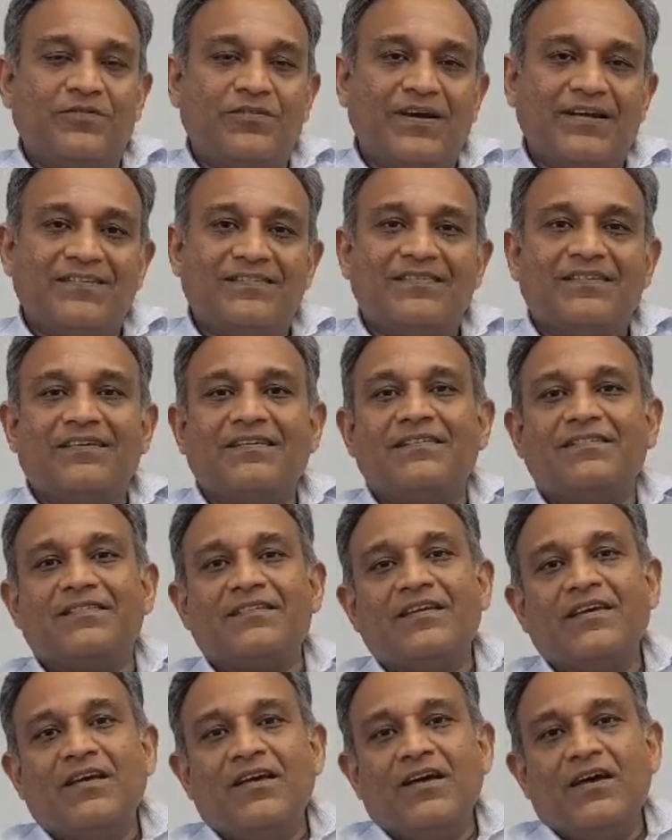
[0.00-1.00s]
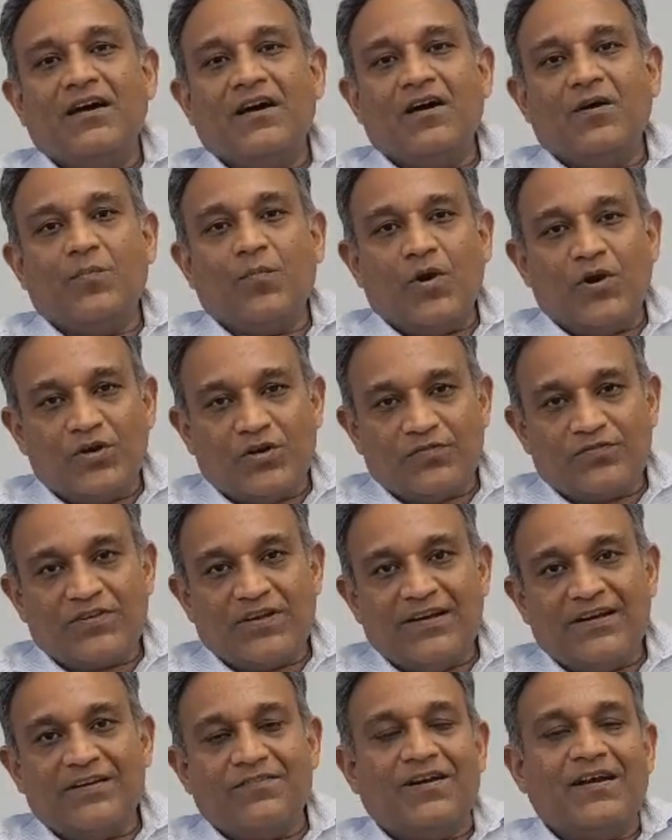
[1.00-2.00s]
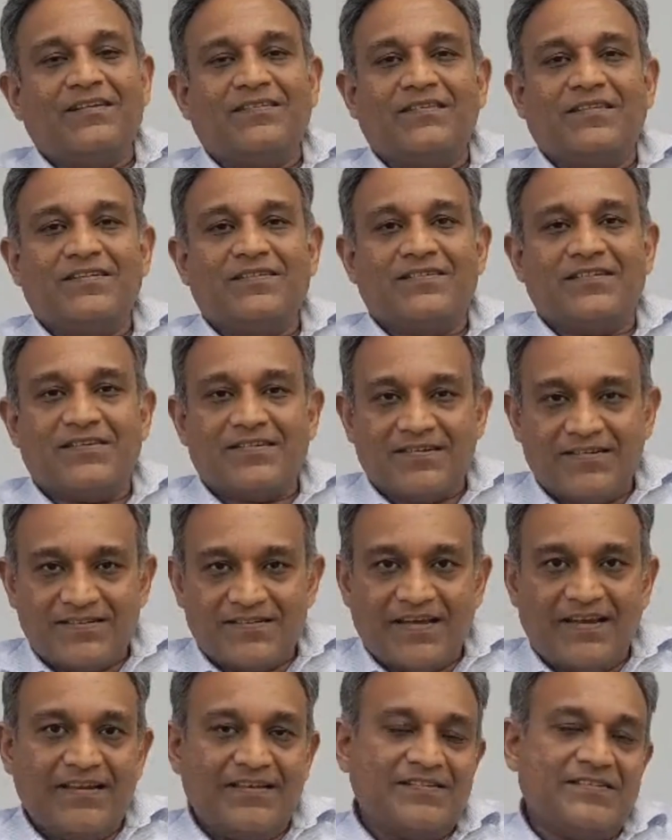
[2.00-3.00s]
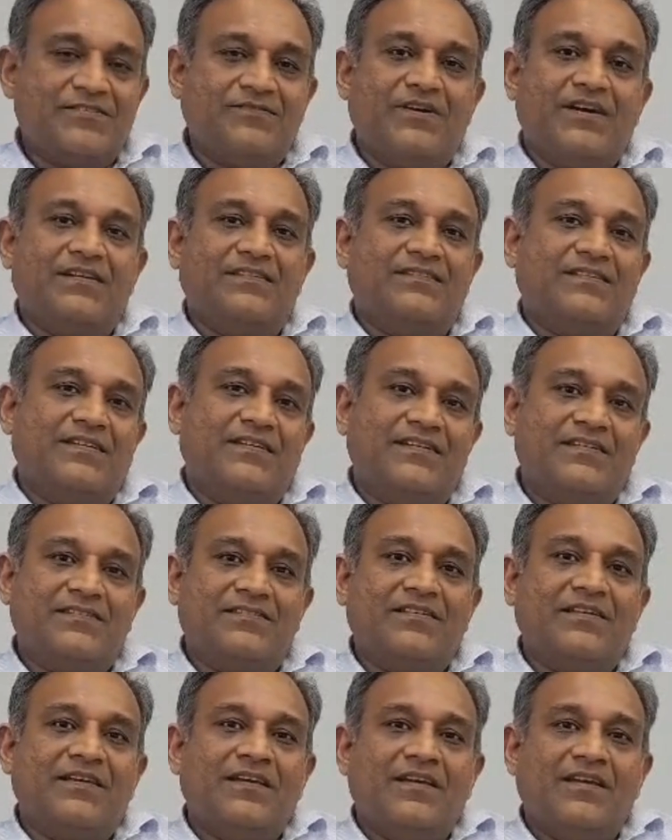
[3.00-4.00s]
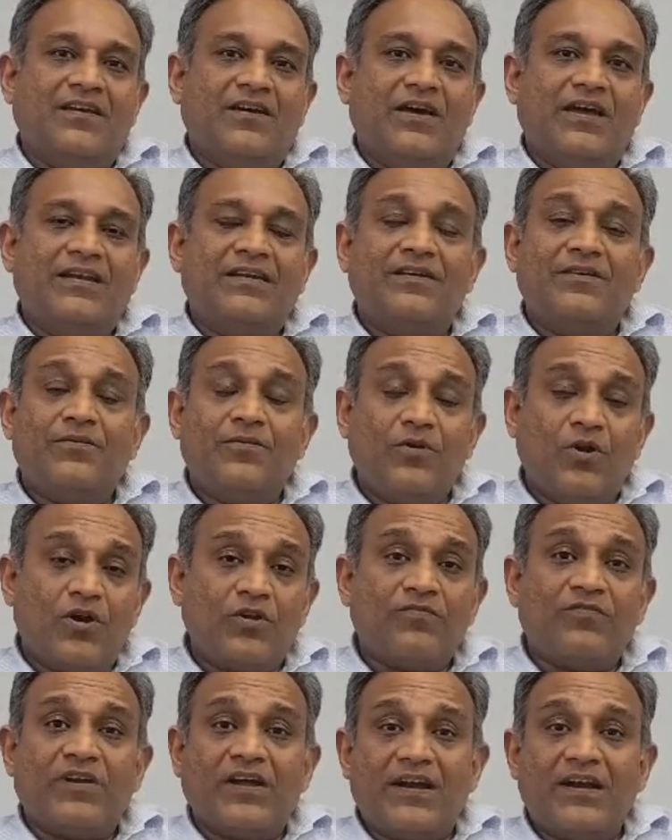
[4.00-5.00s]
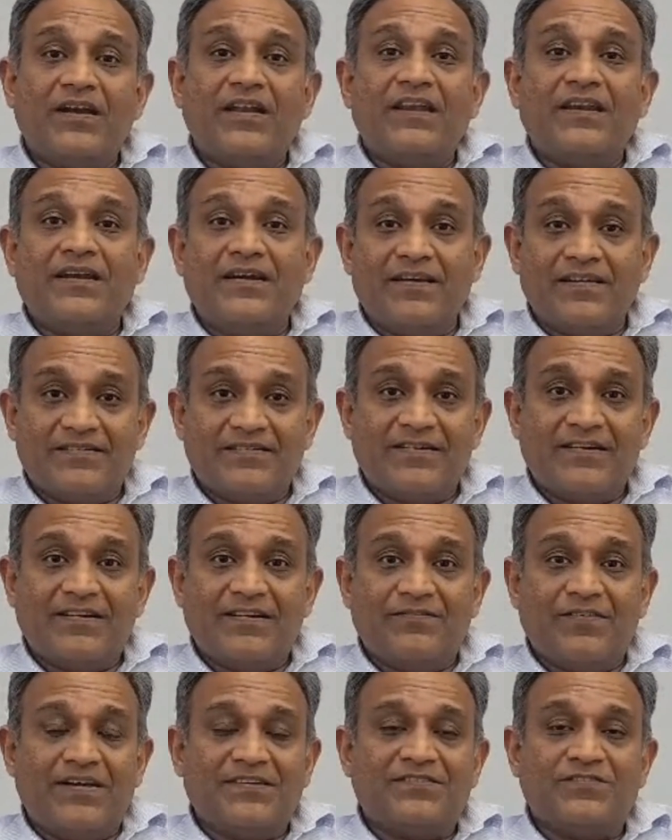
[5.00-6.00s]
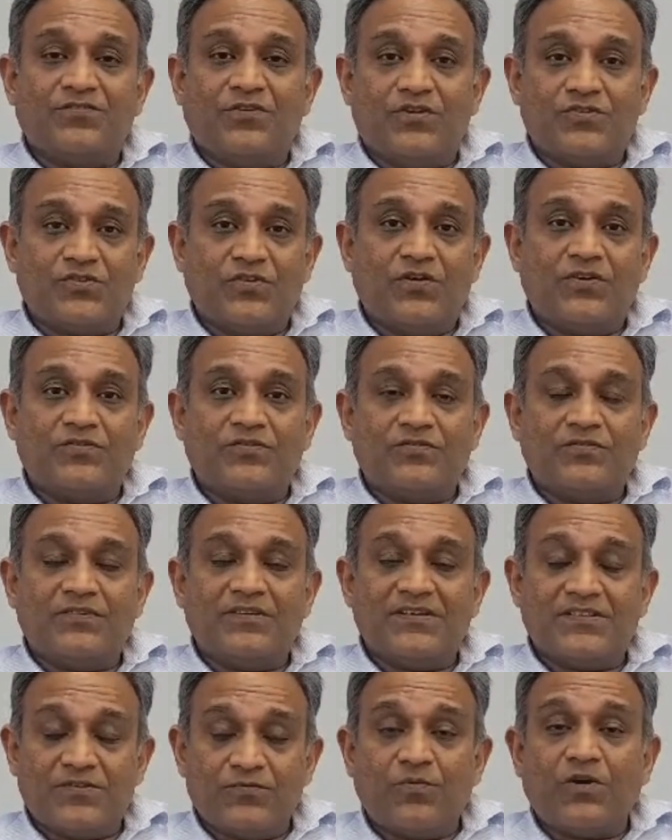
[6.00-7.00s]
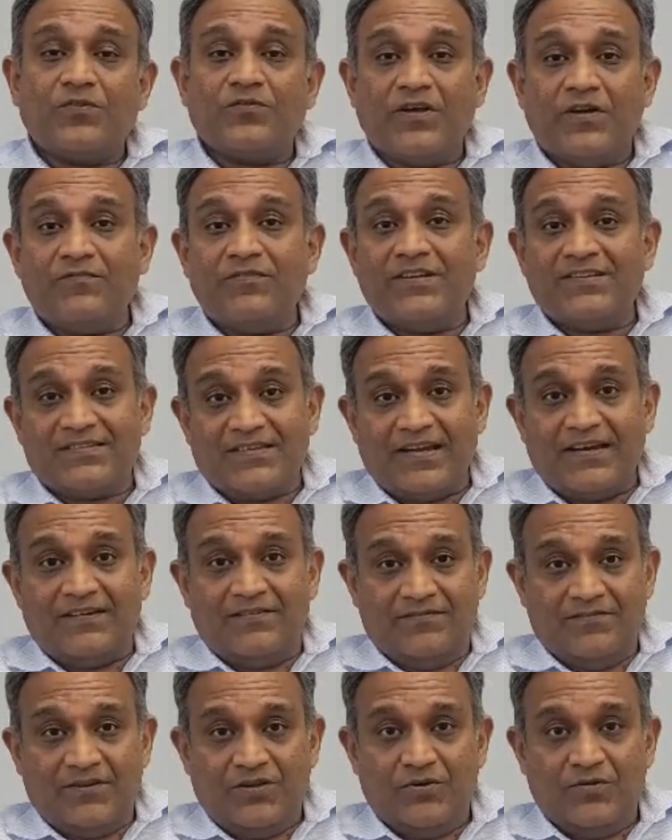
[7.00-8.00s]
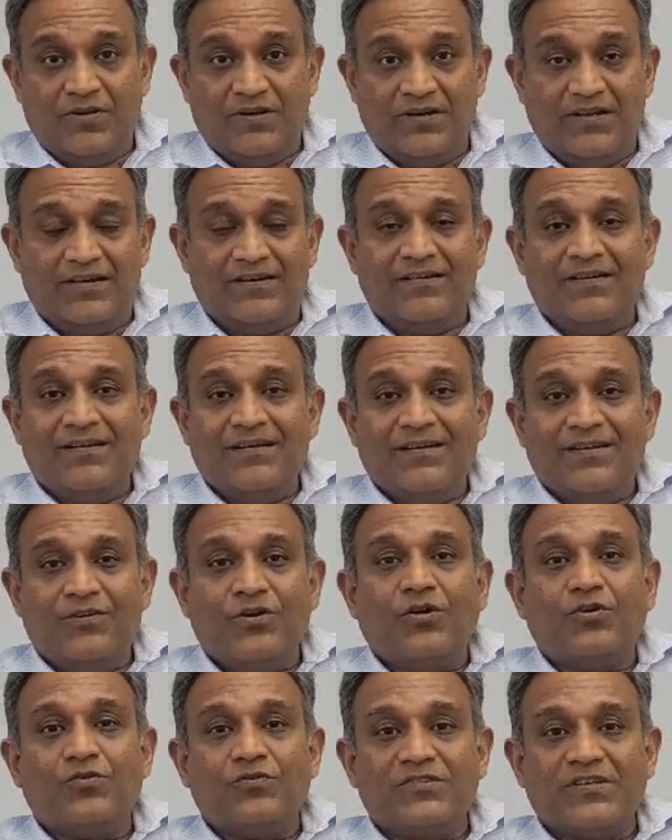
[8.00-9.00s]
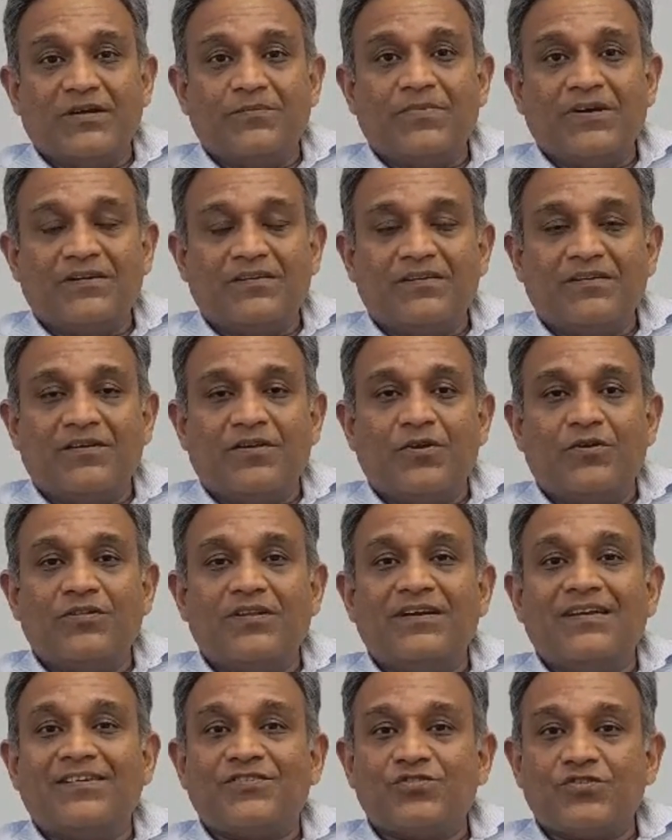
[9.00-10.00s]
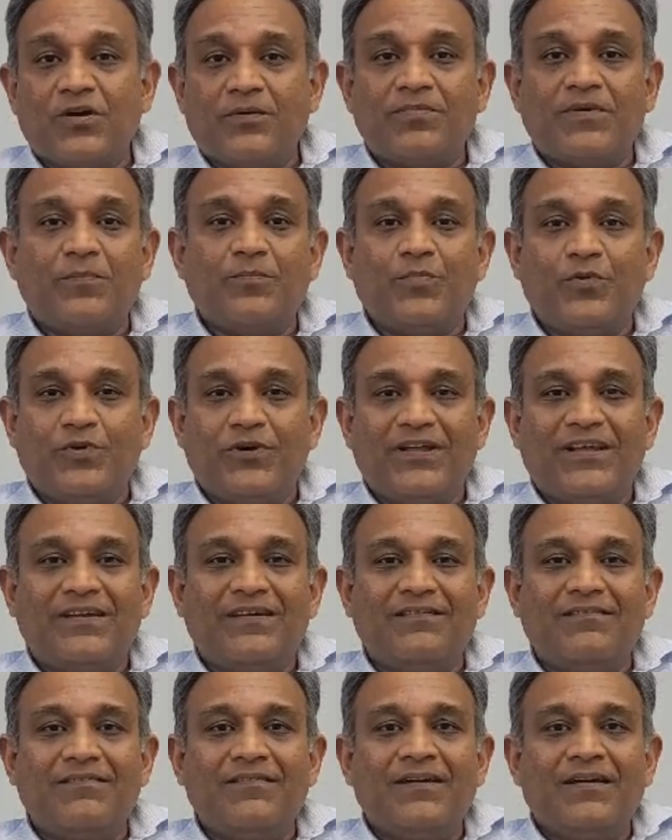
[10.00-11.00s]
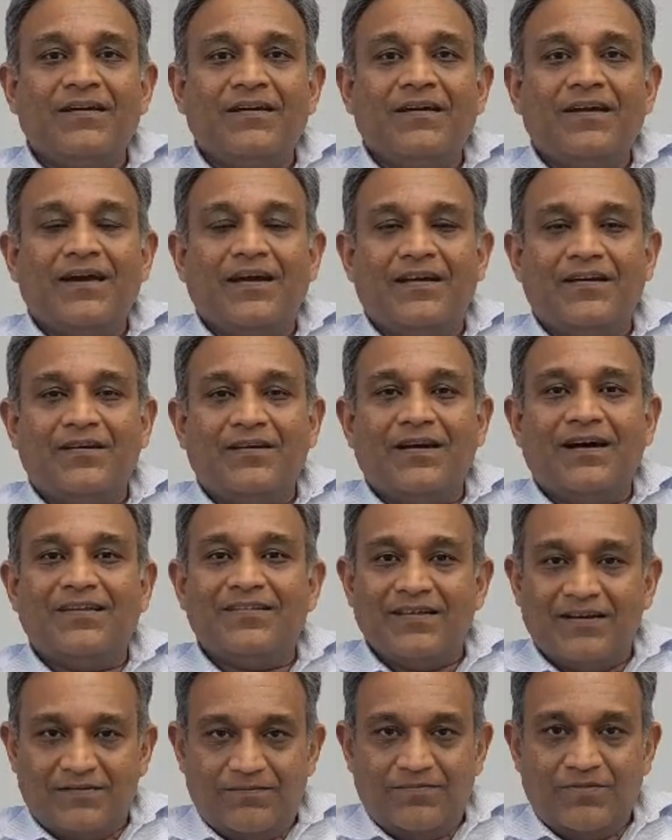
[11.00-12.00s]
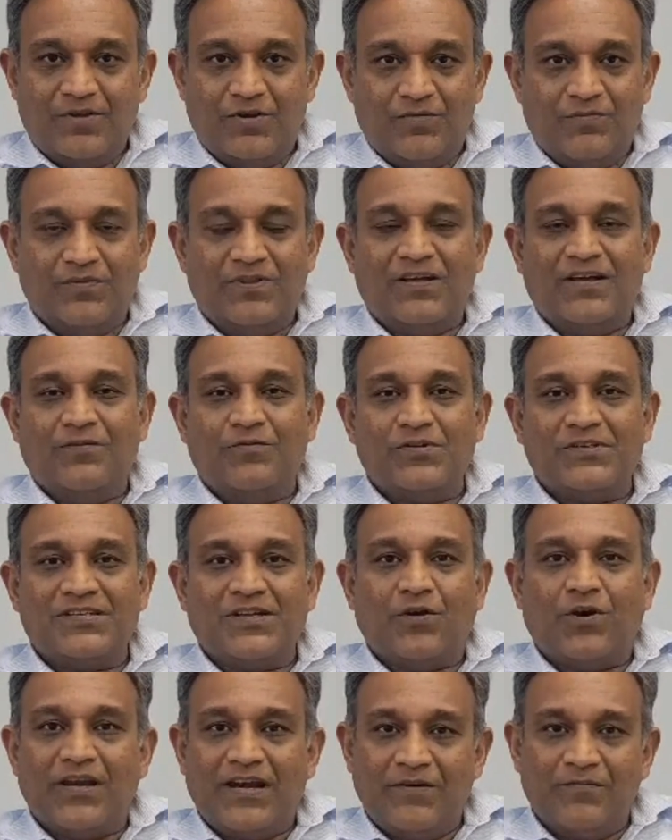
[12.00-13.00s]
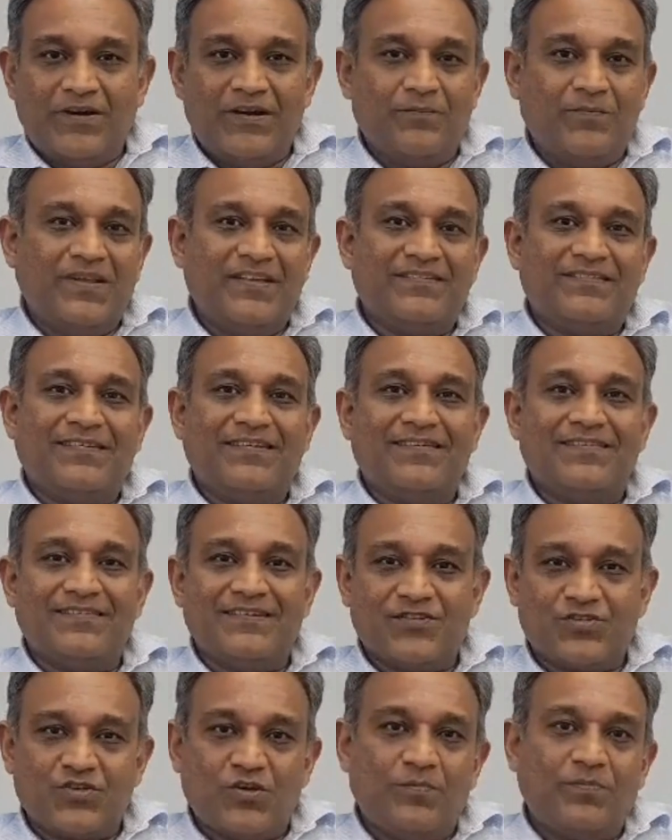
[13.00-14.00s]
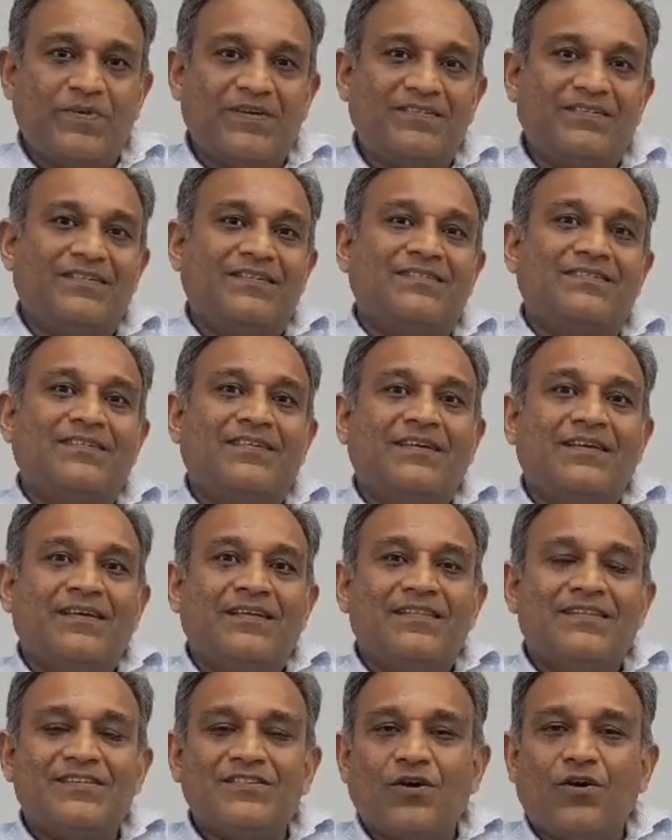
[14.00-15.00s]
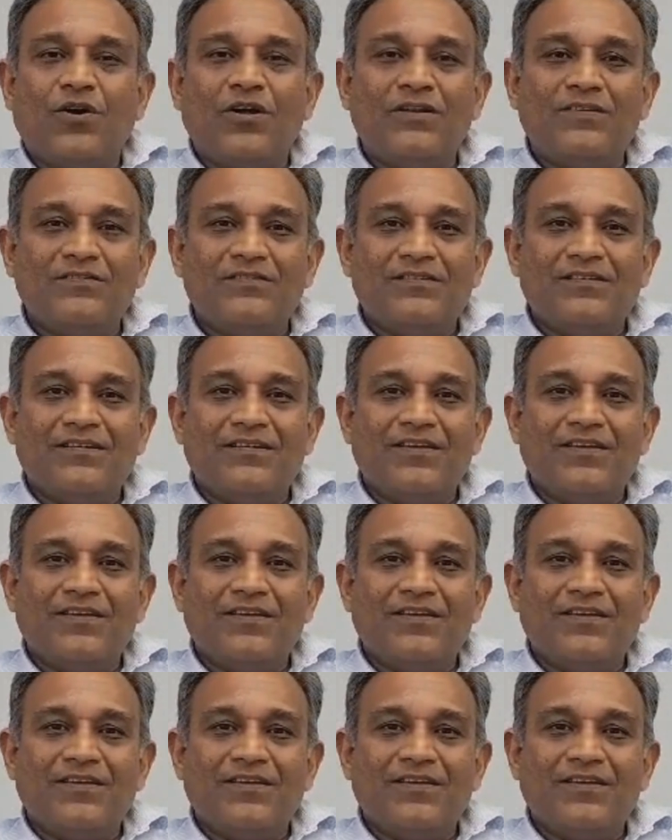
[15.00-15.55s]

devices, point of sale devices, digital signage devices, and a lot of rugged and industrial devices also. This is what we have designed, earlier. Not to say, but, the desktop computing and other, I would say all-in-one PCs, desktop PCs, this all,